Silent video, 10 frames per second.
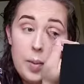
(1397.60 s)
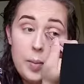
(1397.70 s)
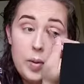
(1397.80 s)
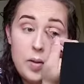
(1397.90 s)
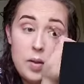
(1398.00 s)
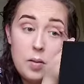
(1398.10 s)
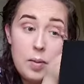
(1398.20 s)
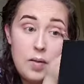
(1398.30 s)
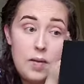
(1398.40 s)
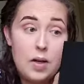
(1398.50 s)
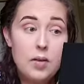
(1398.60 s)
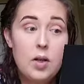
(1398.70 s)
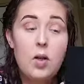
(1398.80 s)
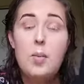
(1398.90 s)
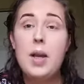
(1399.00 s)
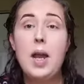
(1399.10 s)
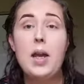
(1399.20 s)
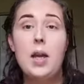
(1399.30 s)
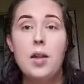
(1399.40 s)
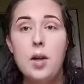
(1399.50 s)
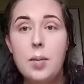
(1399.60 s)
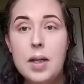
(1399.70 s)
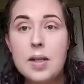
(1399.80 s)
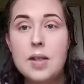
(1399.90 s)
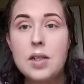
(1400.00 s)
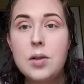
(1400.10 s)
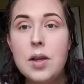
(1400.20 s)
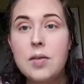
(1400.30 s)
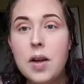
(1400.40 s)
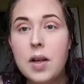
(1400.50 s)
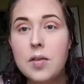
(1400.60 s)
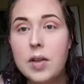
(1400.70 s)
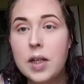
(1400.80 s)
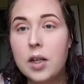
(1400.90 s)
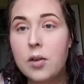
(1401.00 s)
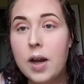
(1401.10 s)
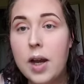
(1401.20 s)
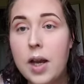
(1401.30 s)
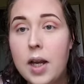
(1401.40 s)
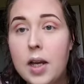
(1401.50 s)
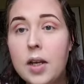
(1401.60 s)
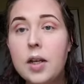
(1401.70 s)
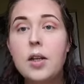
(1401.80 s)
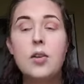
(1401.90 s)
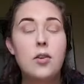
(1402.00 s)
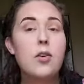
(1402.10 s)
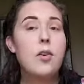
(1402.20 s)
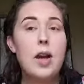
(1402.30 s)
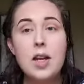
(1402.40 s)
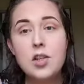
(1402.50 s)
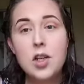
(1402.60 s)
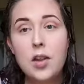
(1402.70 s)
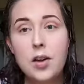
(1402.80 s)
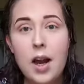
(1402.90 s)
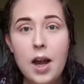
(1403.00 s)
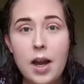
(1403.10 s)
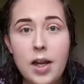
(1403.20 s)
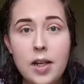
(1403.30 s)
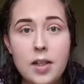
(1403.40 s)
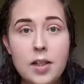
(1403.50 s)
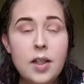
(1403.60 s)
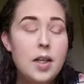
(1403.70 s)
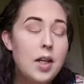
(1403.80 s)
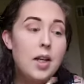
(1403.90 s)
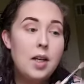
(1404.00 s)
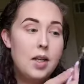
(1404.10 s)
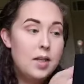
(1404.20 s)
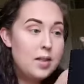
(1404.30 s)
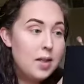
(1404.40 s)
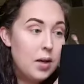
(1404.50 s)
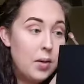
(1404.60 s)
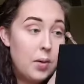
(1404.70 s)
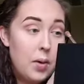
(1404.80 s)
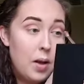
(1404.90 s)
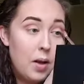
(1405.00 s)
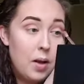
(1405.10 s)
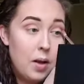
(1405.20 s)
purples are my favorite on my eye color because I do have kind of like a grayish color eye. So